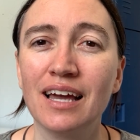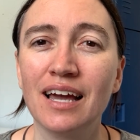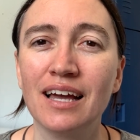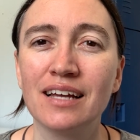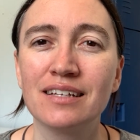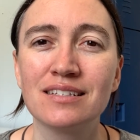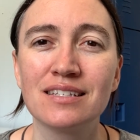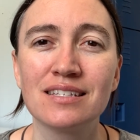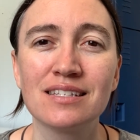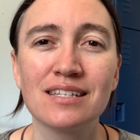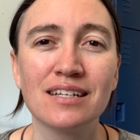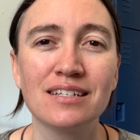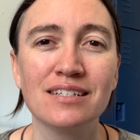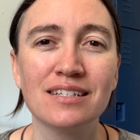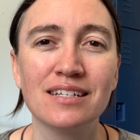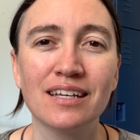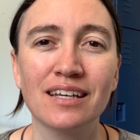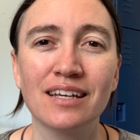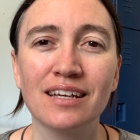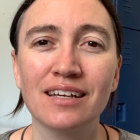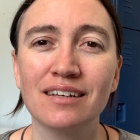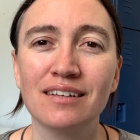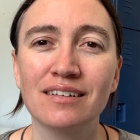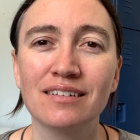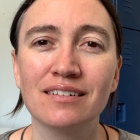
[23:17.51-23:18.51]
and
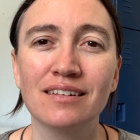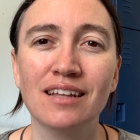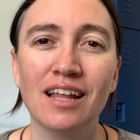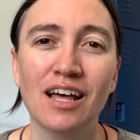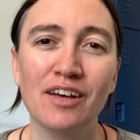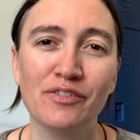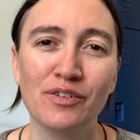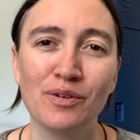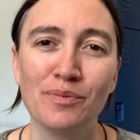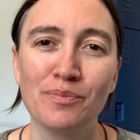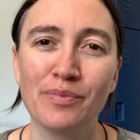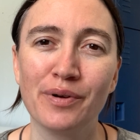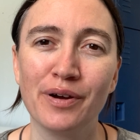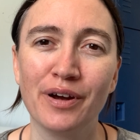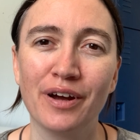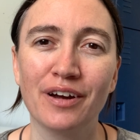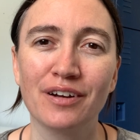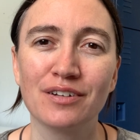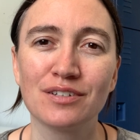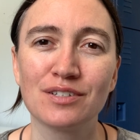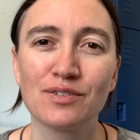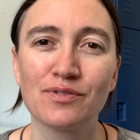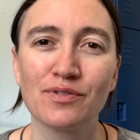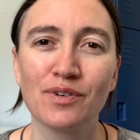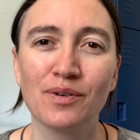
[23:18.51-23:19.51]
sending love and
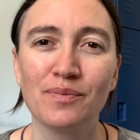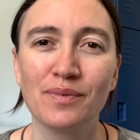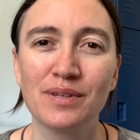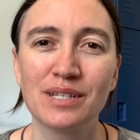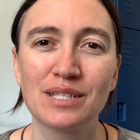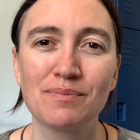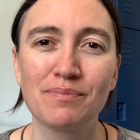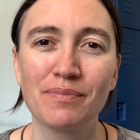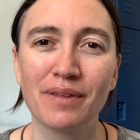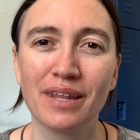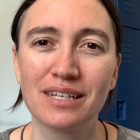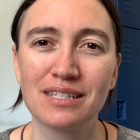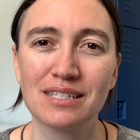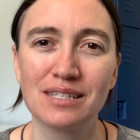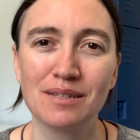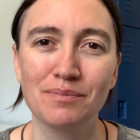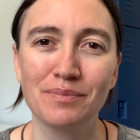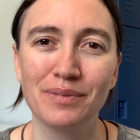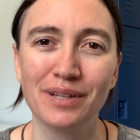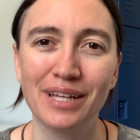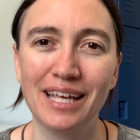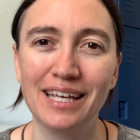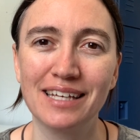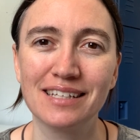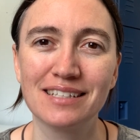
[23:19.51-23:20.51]
prayers from this blessed
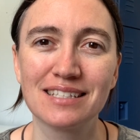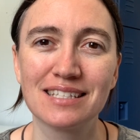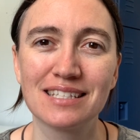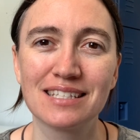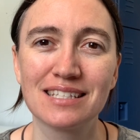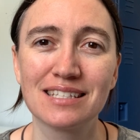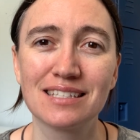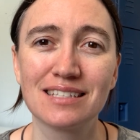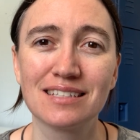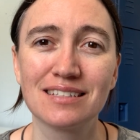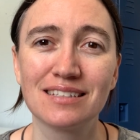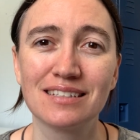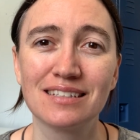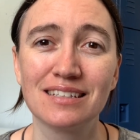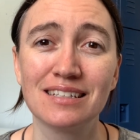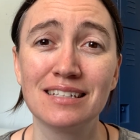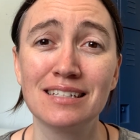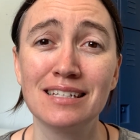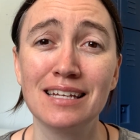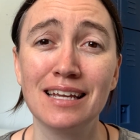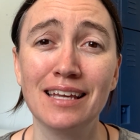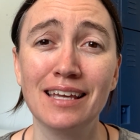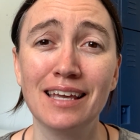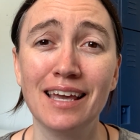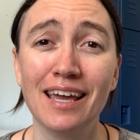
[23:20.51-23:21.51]
place.
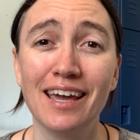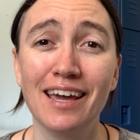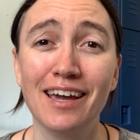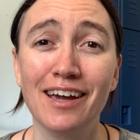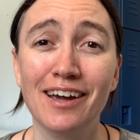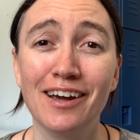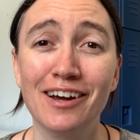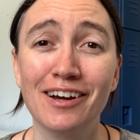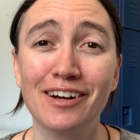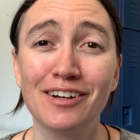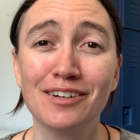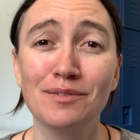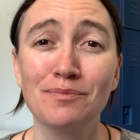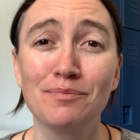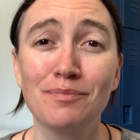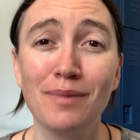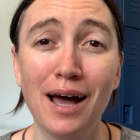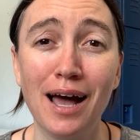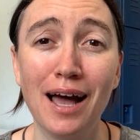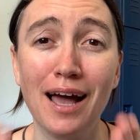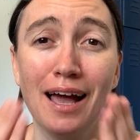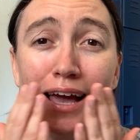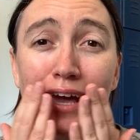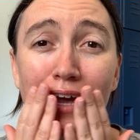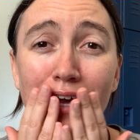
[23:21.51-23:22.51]
Take care.
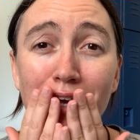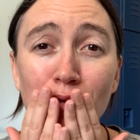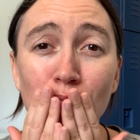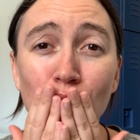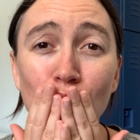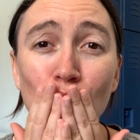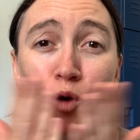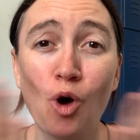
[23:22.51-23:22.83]
Bye.